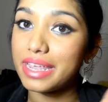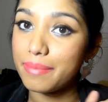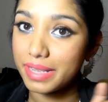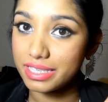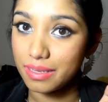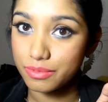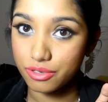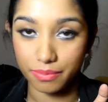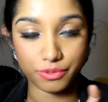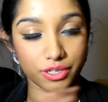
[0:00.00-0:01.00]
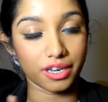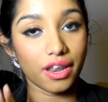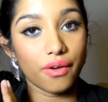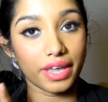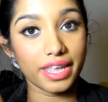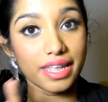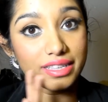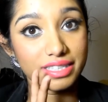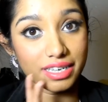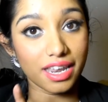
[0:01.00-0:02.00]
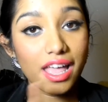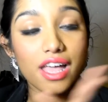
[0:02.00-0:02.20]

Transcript: email subscription. Okay, that's it.